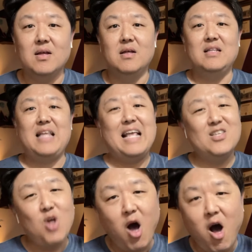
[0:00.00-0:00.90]
they
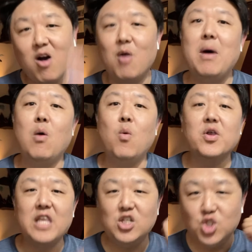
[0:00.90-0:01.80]
talk about what
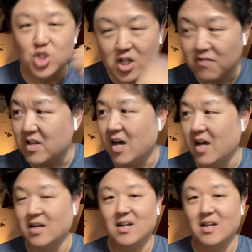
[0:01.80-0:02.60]
they should have done,